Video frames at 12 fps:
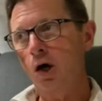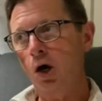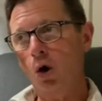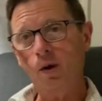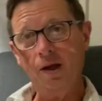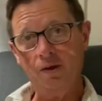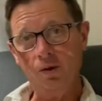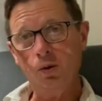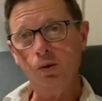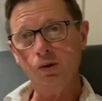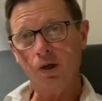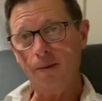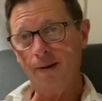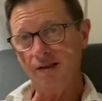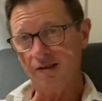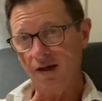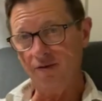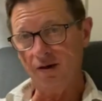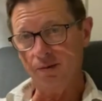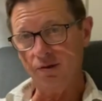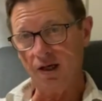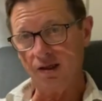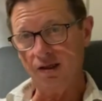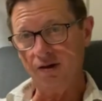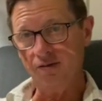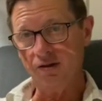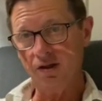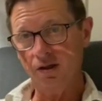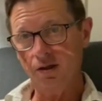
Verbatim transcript: Okay, those are my seven objectives.